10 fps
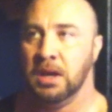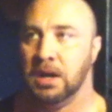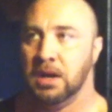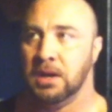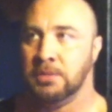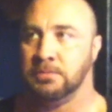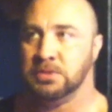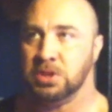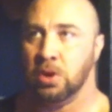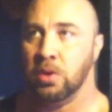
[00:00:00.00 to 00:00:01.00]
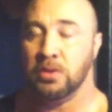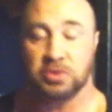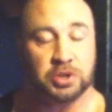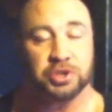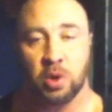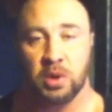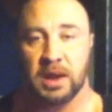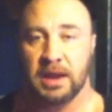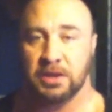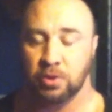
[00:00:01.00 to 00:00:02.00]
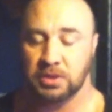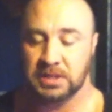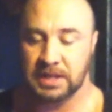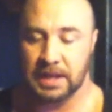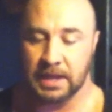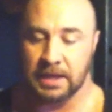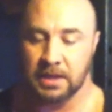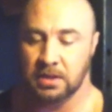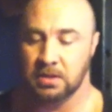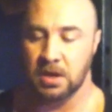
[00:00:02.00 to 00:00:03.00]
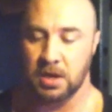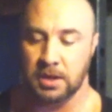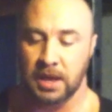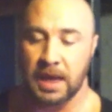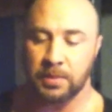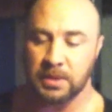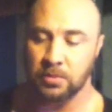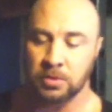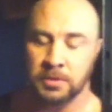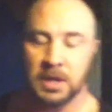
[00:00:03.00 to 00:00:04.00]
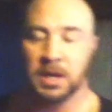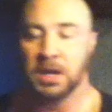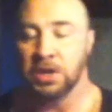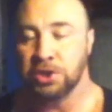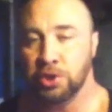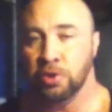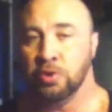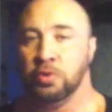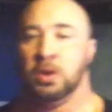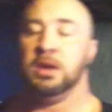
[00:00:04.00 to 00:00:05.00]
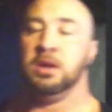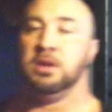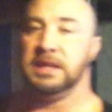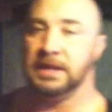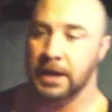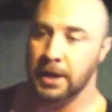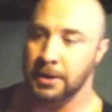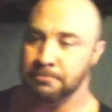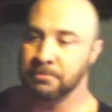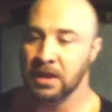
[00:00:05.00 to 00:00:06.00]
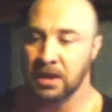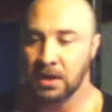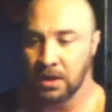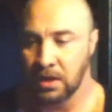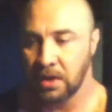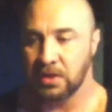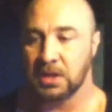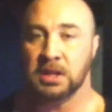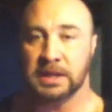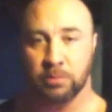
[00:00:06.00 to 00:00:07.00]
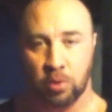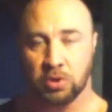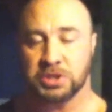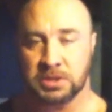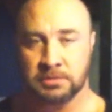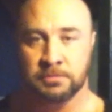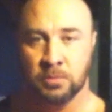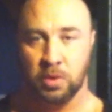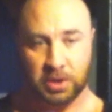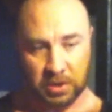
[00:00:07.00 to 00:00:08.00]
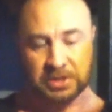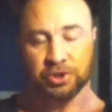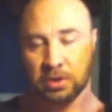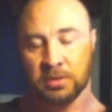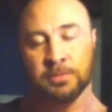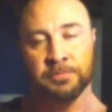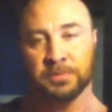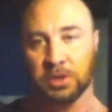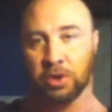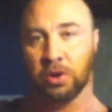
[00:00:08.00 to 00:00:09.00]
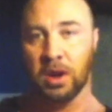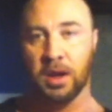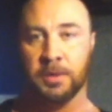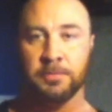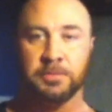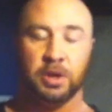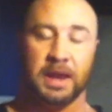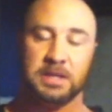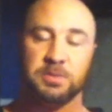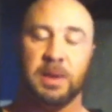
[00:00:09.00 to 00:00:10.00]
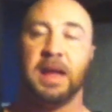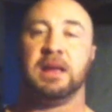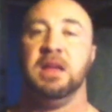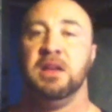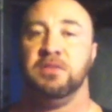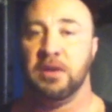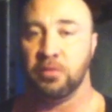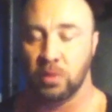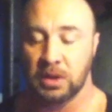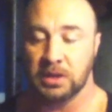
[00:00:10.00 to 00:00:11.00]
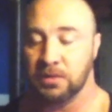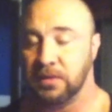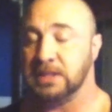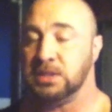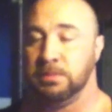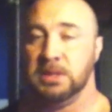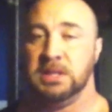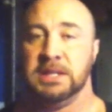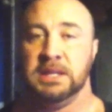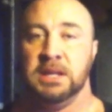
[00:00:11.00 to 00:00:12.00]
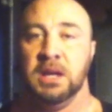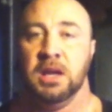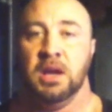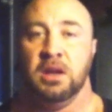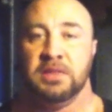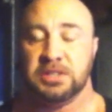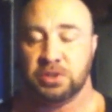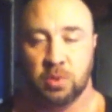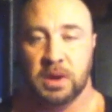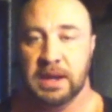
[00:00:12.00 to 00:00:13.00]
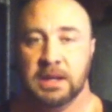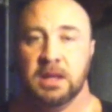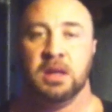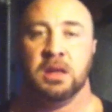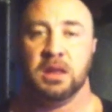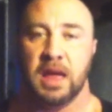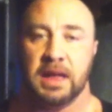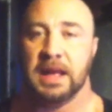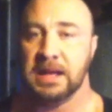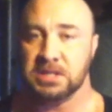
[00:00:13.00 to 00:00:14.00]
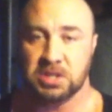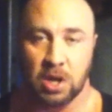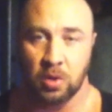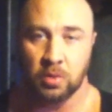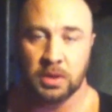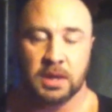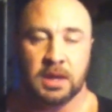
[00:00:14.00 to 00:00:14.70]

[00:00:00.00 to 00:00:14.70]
um, so I was going to show it how to do it today. Uh, a lot of people do the um, uh, the clean portion where you get your your uh, your hands back. If you have really good flexibility, that's great. A lot of guys don't.